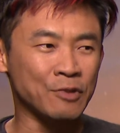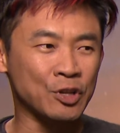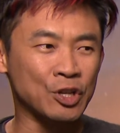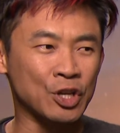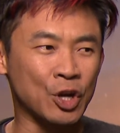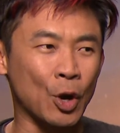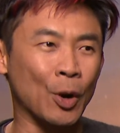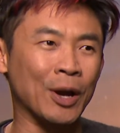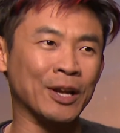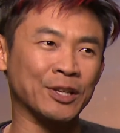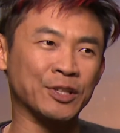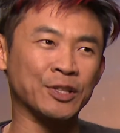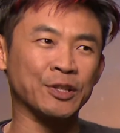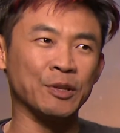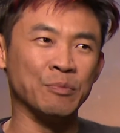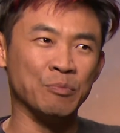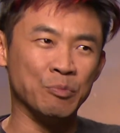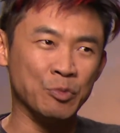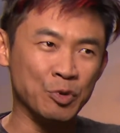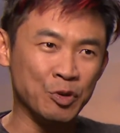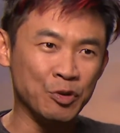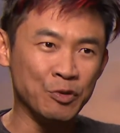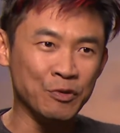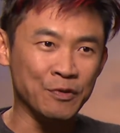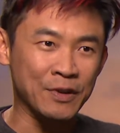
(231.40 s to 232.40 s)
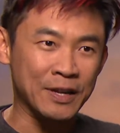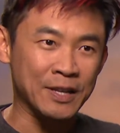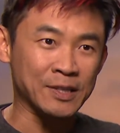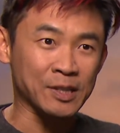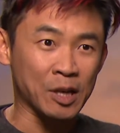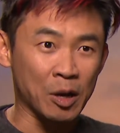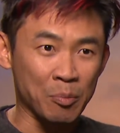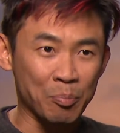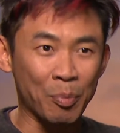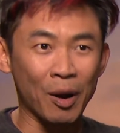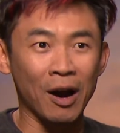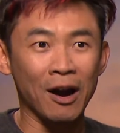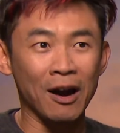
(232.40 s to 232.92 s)
going to the movies
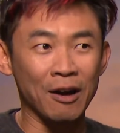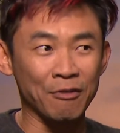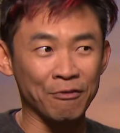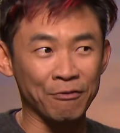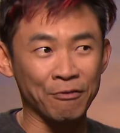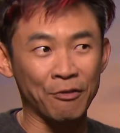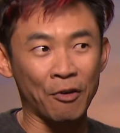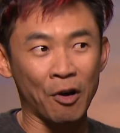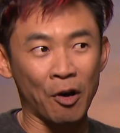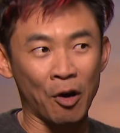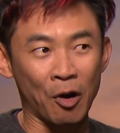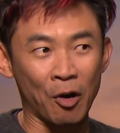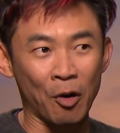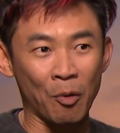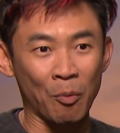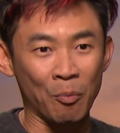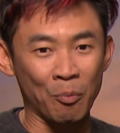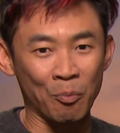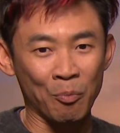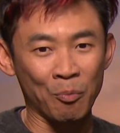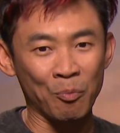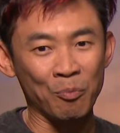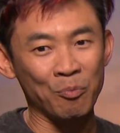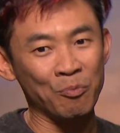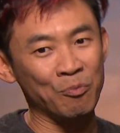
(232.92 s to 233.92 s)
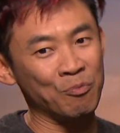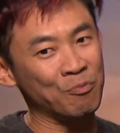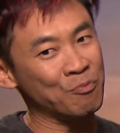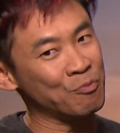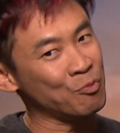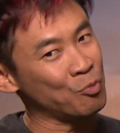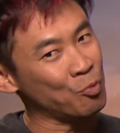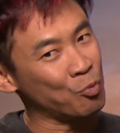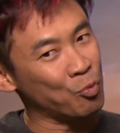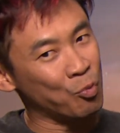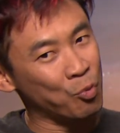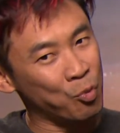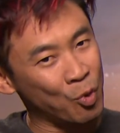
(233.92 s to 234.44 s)
apart from
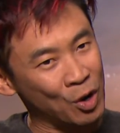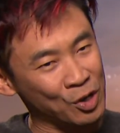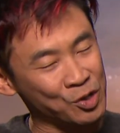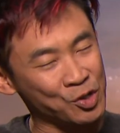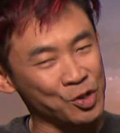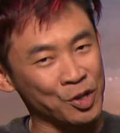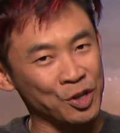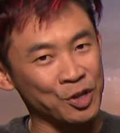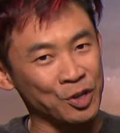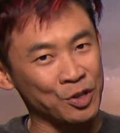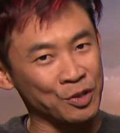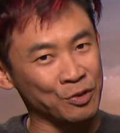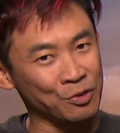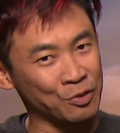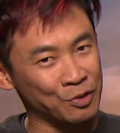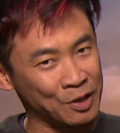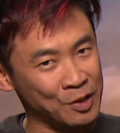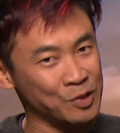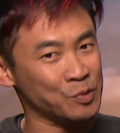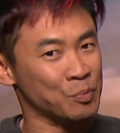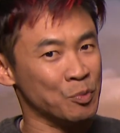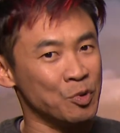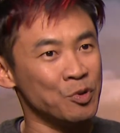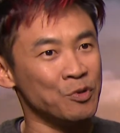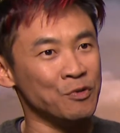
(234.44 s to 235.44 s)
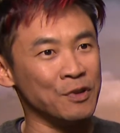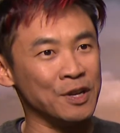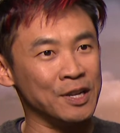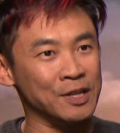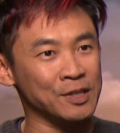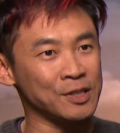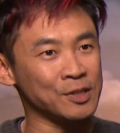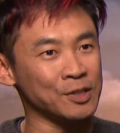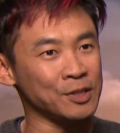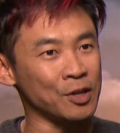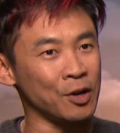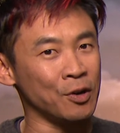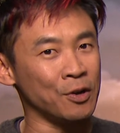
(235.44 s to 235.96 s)
watching these
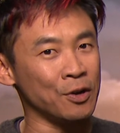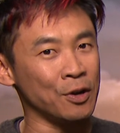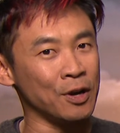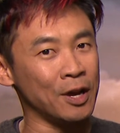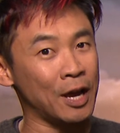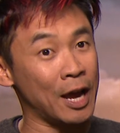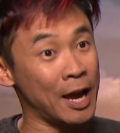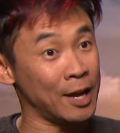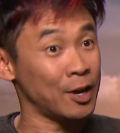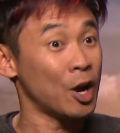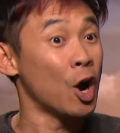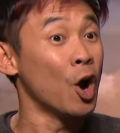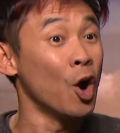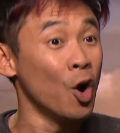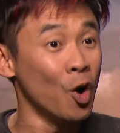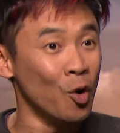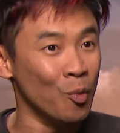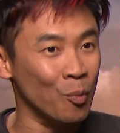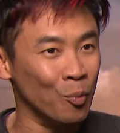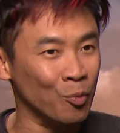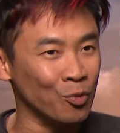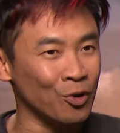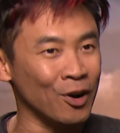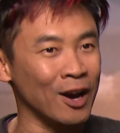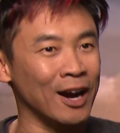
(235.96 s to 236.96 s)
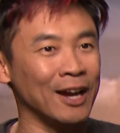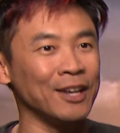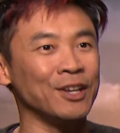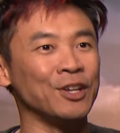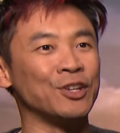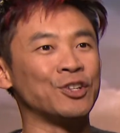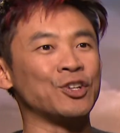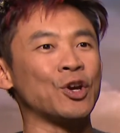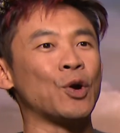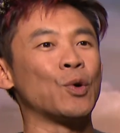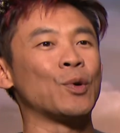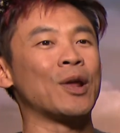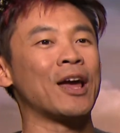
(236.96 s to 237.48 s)
movies uh, at home, right? You
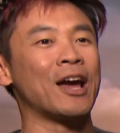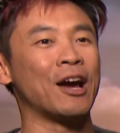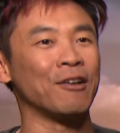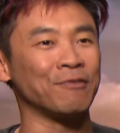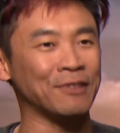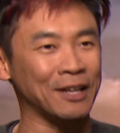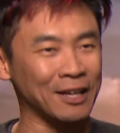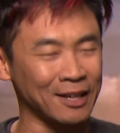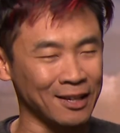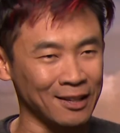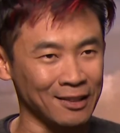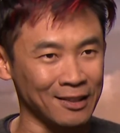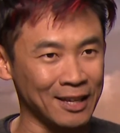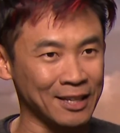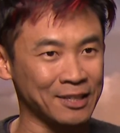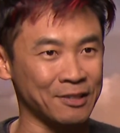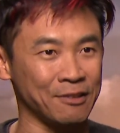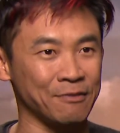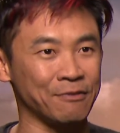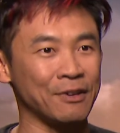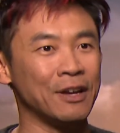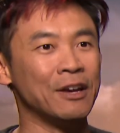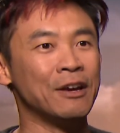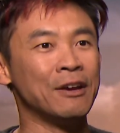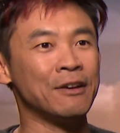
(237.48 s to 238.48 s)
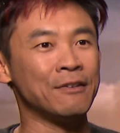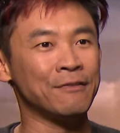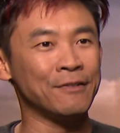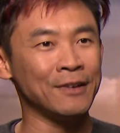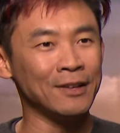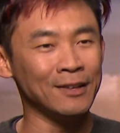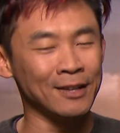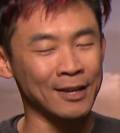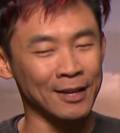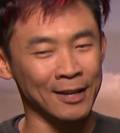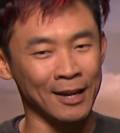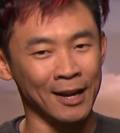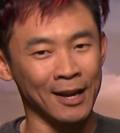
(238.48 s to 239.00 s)
don't have that collective
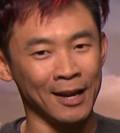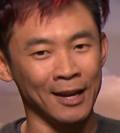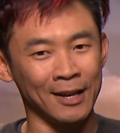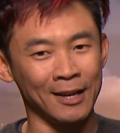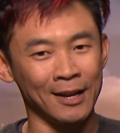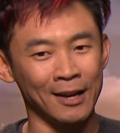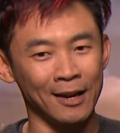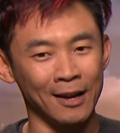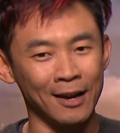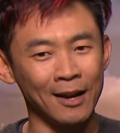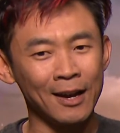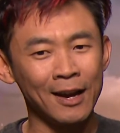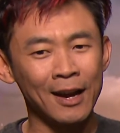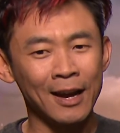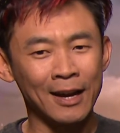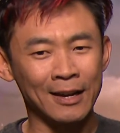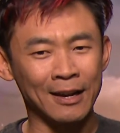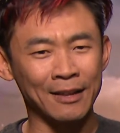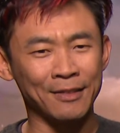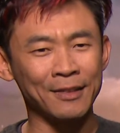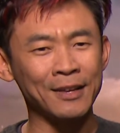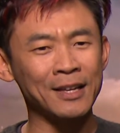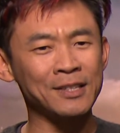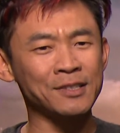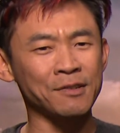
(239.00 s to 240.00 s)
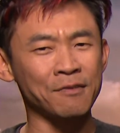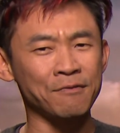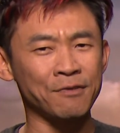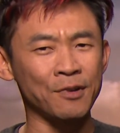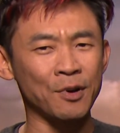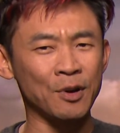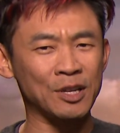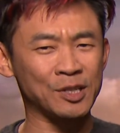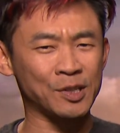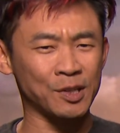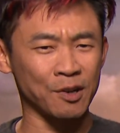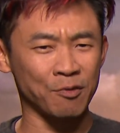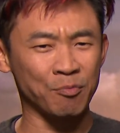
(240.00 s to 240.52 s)
feeling, and uh, and I think it's a
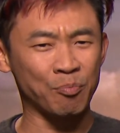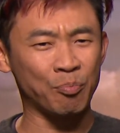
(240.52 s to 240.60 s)
very sort